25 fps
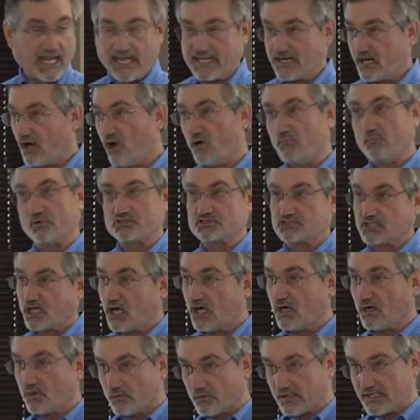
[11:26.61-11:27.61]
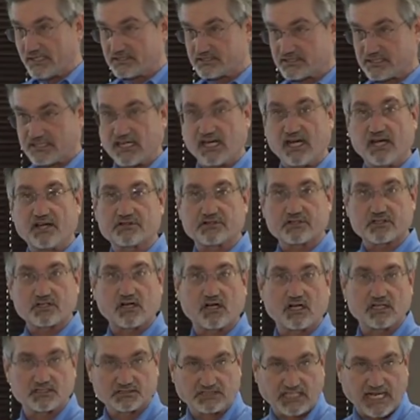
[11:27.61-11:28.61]
And almost always the other
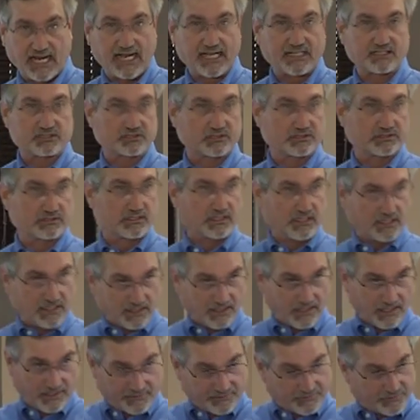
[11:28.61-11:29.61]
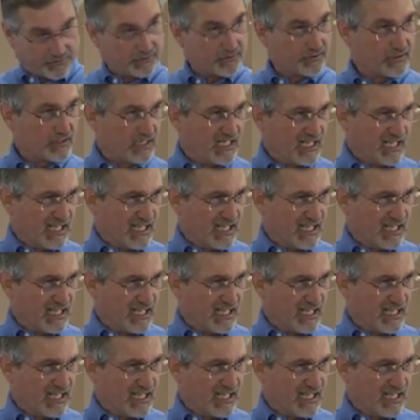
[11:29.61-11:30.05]
caused action, the other